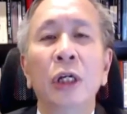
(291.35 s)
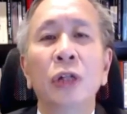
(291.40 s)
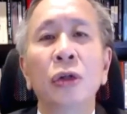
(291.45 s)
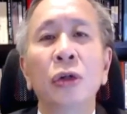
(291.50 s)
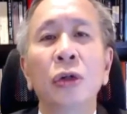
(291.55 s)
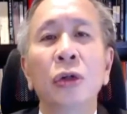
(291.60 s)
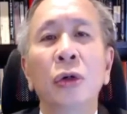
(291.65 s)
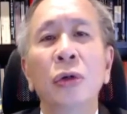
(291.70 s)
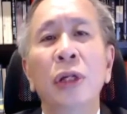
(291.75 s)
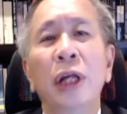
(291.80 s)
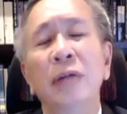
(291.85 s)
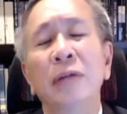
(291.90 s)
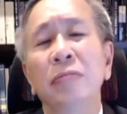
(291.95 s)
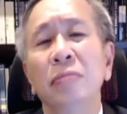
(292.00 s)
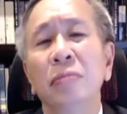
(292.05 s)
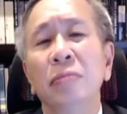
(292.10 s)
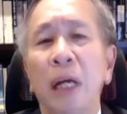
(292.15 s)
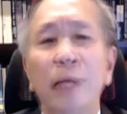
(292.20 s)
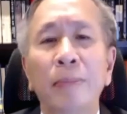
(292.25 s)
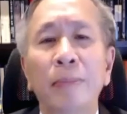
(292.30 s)
so
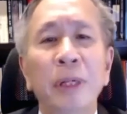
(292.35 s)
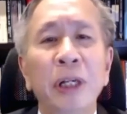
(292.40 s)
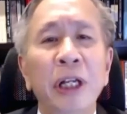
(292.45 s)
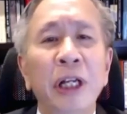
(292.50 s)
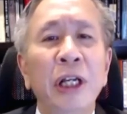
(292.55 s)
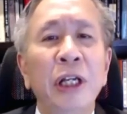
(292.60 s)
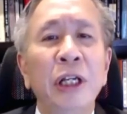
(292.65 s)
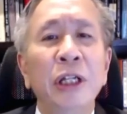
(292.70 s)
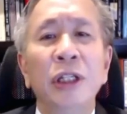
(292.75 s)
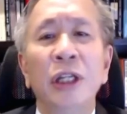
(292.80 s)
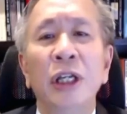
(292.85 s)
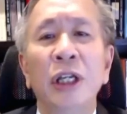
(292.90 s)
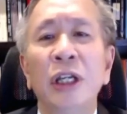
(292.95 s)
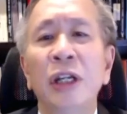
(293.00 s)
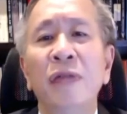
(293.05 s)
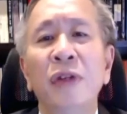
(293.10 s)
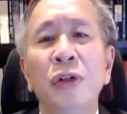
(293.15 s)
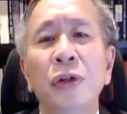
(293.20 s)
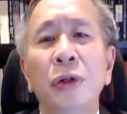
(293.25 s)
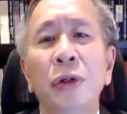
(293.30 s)
that companies,
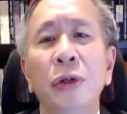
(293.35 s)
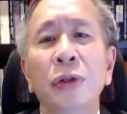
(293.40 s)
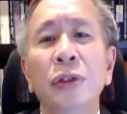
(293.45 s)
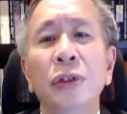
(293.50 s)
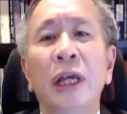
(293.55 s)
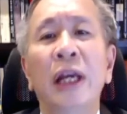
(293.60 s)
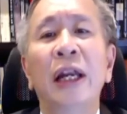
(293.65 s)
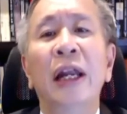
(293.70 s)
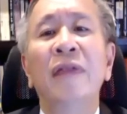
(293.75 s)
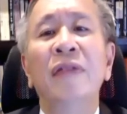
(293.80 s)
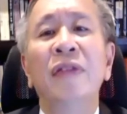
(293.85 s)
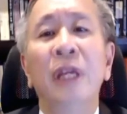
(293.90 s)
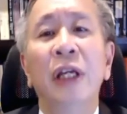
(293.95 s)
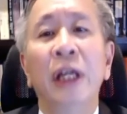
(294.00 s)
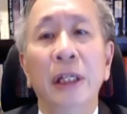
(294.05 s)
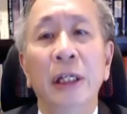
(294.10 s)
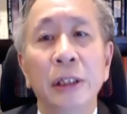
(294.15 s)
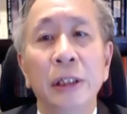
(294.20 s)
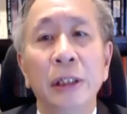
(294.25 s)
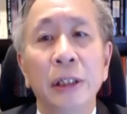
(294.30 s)
individuals can
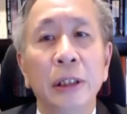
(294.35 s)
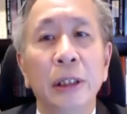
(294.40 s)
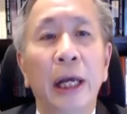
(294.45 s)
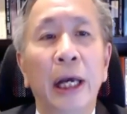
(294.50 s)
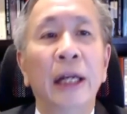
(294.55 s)
navigate